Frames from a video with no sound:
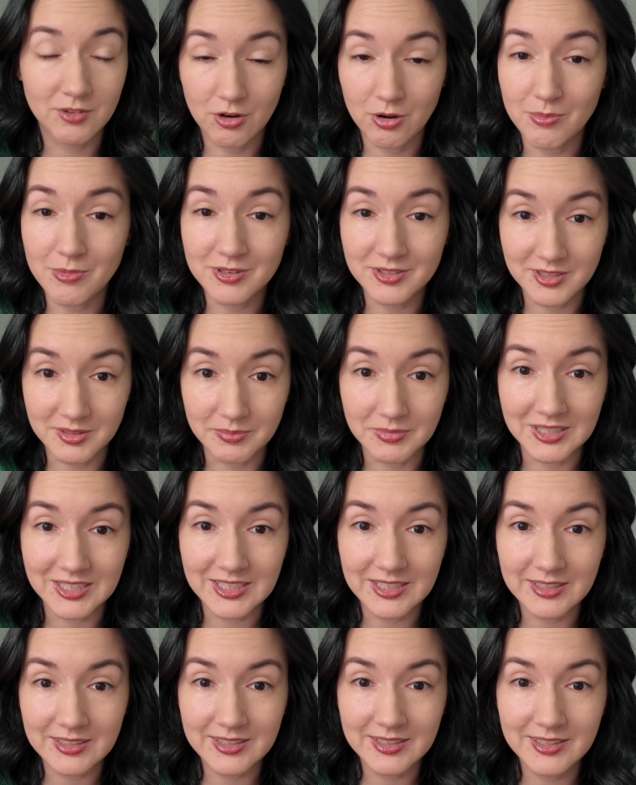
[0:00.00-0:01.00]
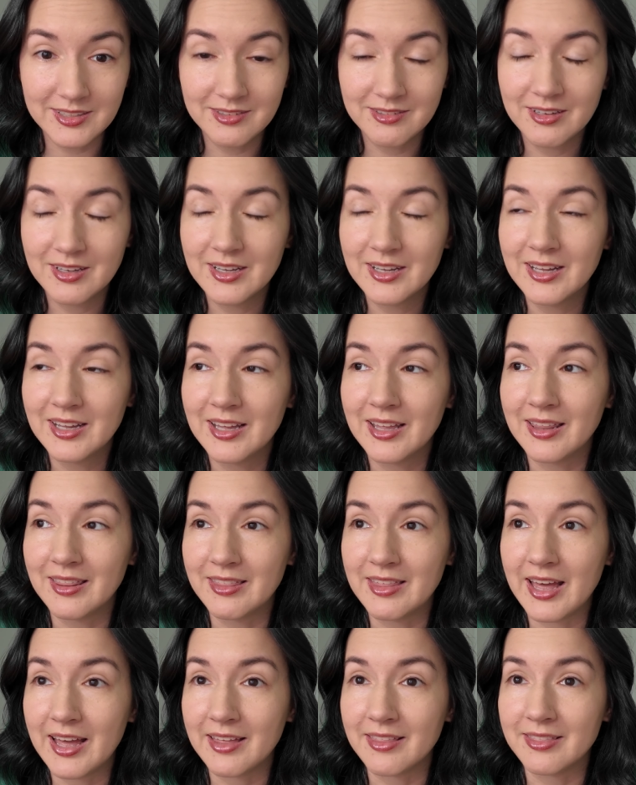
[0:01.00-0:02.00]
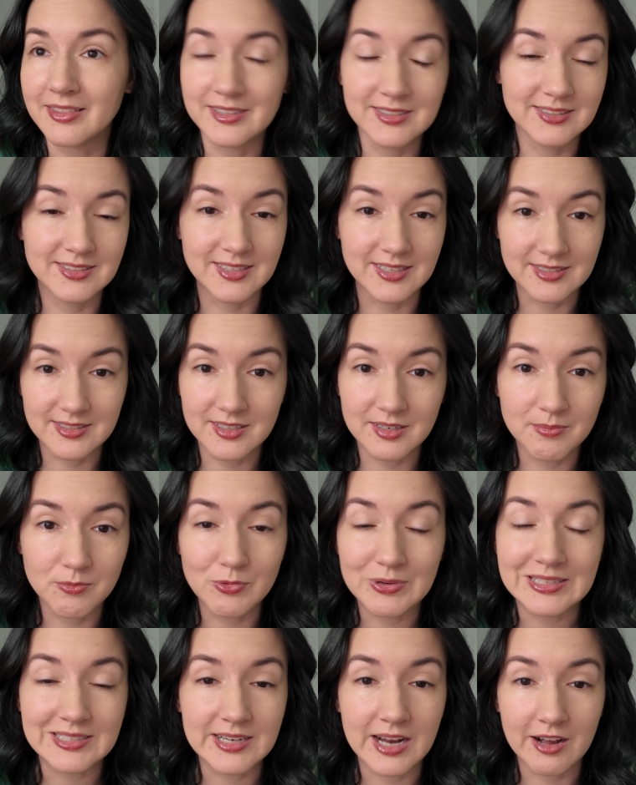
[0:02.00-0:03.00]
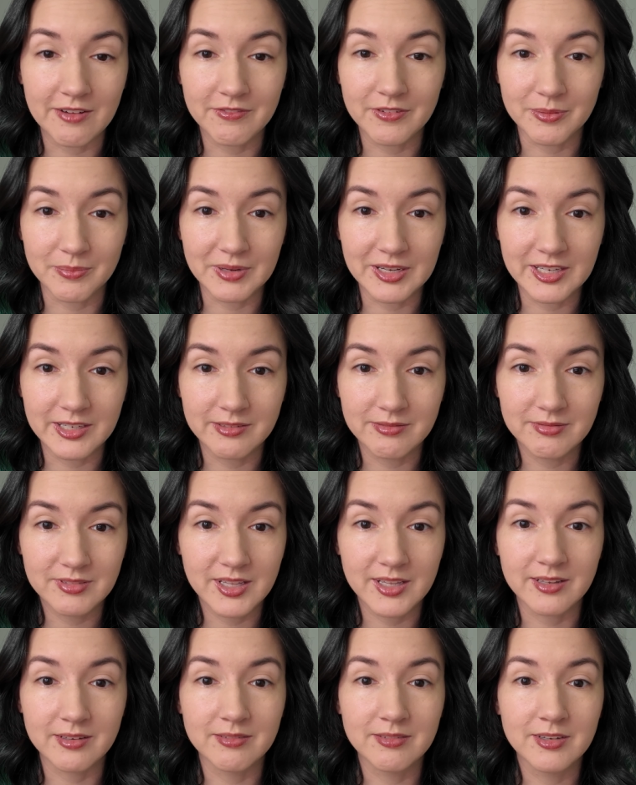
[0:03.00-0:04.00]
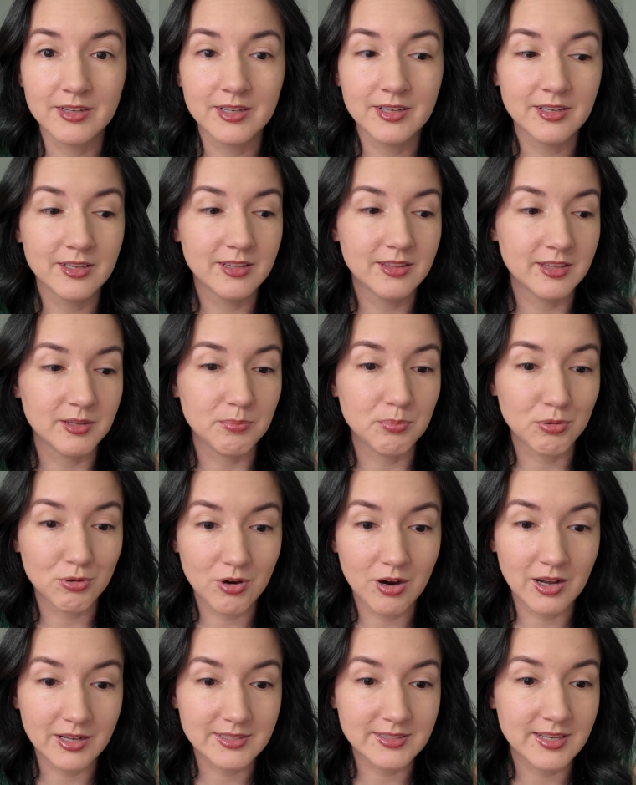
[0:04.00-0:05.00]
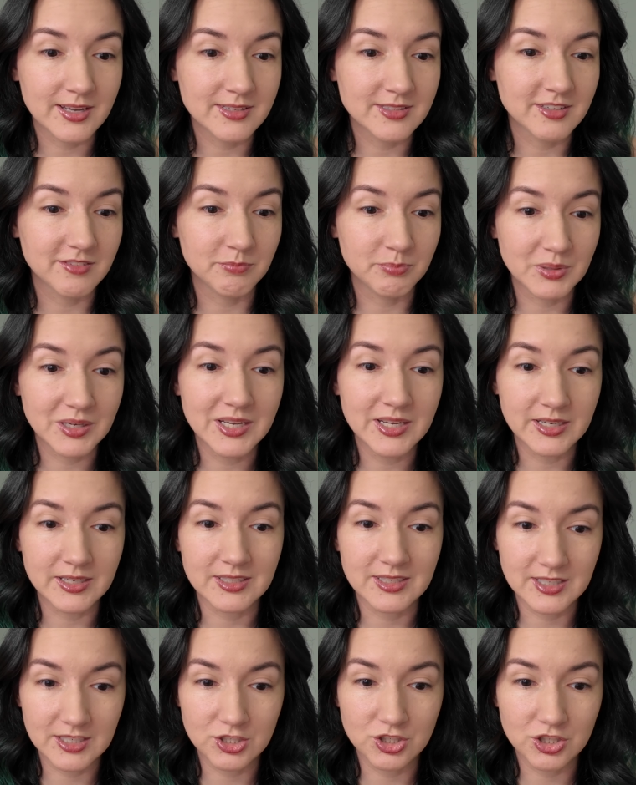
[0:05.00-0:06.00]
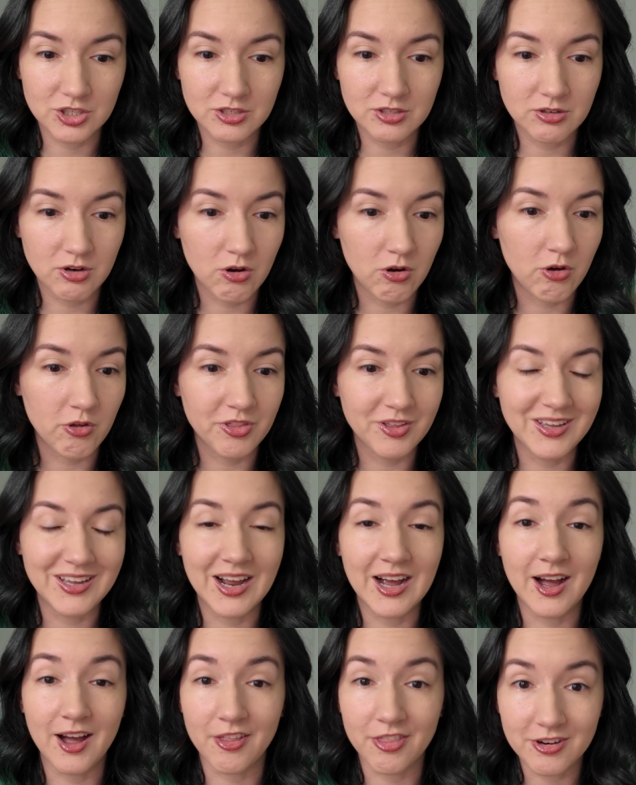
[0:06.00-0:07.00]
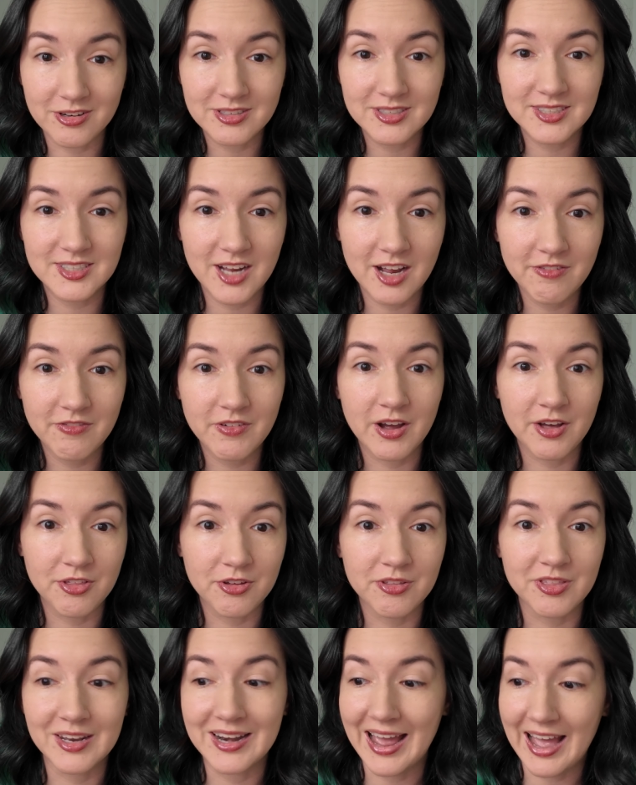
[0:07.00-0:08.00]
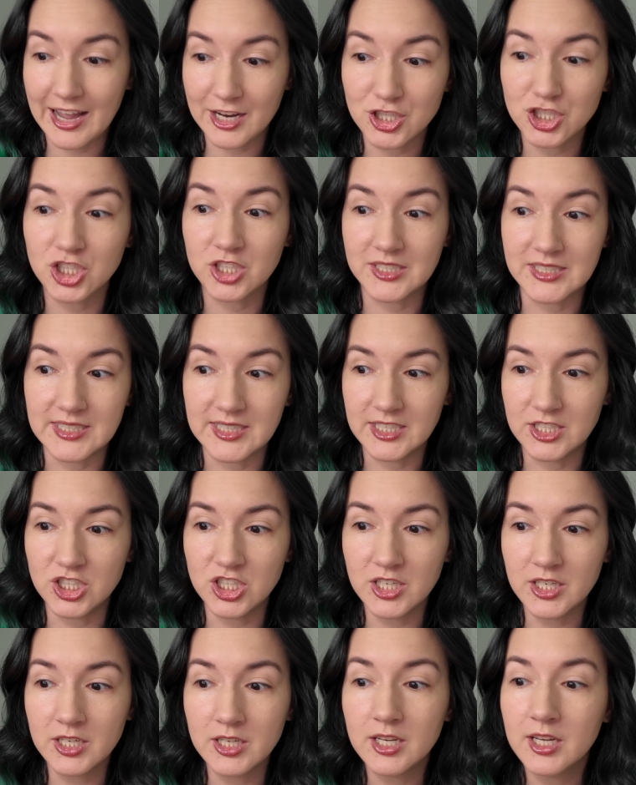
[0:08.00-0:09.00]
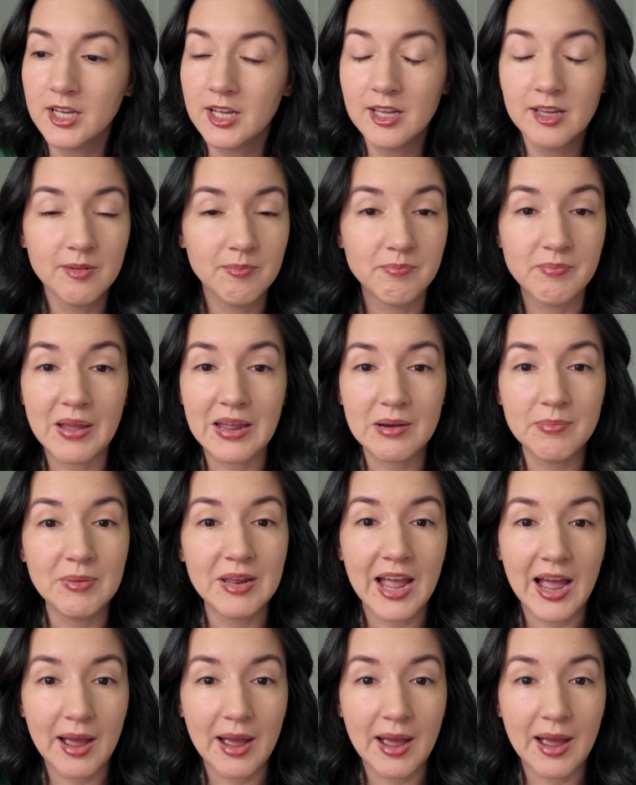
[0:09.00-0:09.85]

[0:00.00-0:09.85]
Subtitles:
almost immediately that the system was not for me, that the process of being a teacher, all the other stuff other than actually teaching, made me